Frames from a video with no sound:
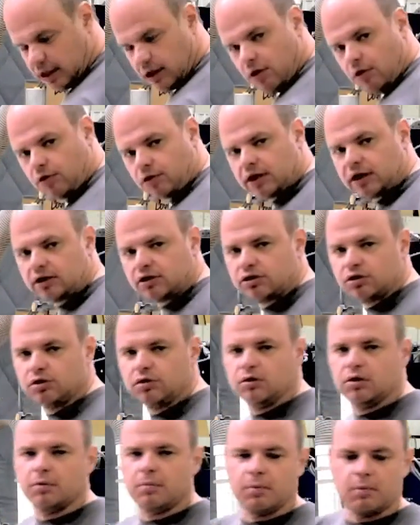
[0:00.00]
that hold it
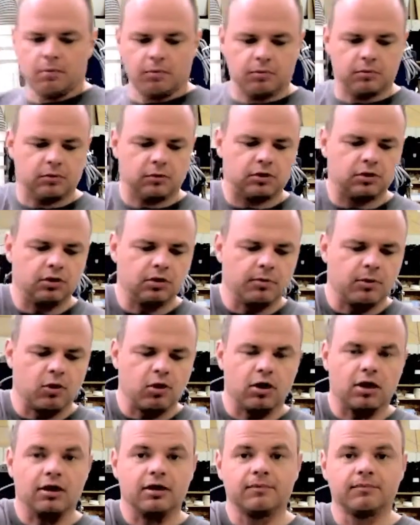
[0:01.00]
to the
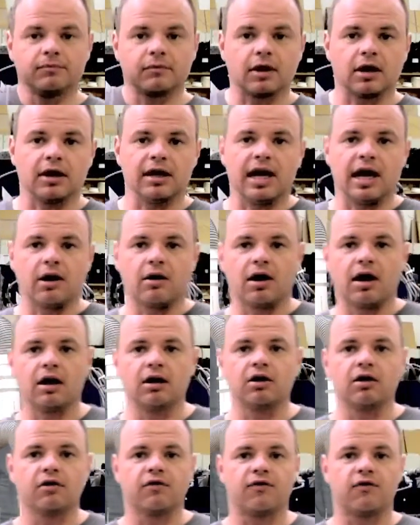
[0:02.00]
board are now
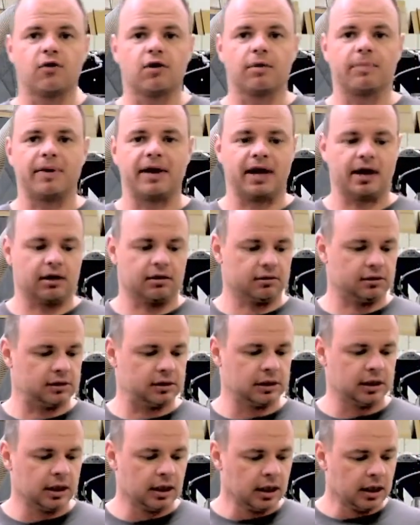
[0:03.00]
under 4
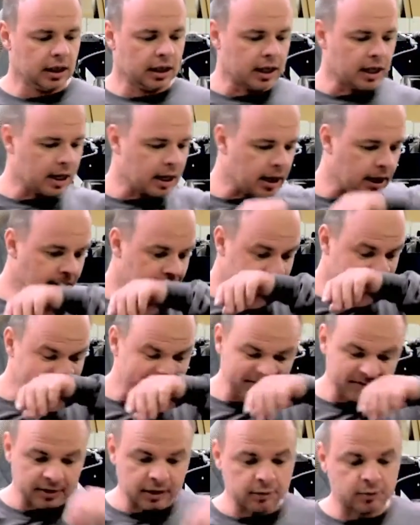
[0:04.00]
pounds,
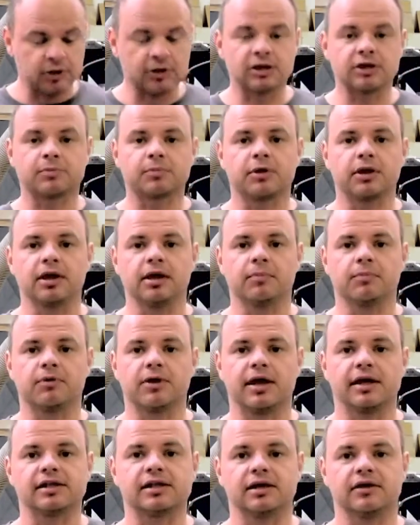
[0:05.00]
which is pretty
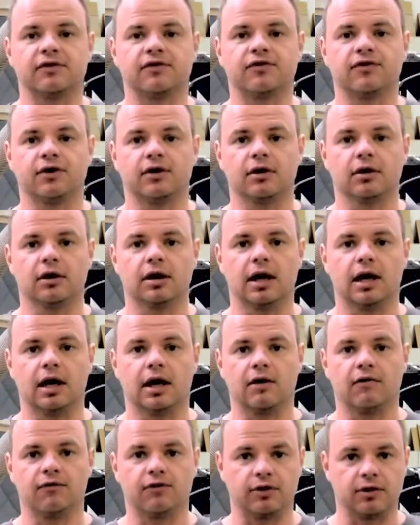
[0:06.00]
impressive
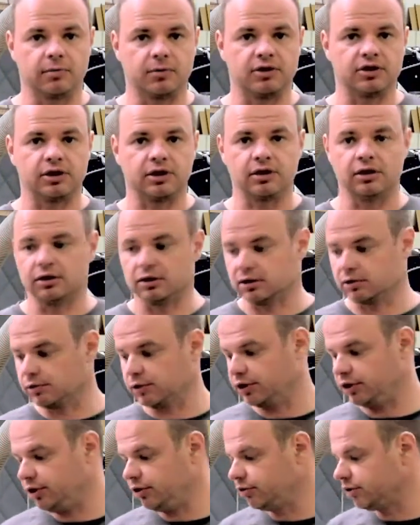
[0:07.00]
for the materials
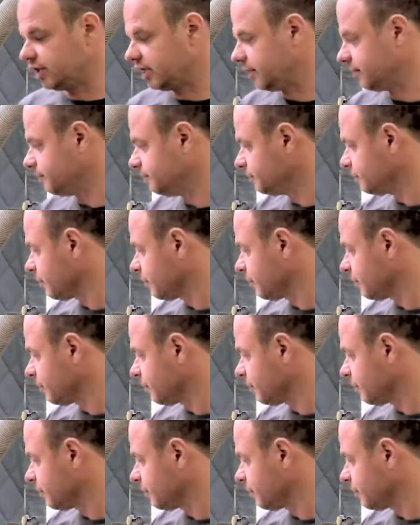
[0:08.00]
we're using.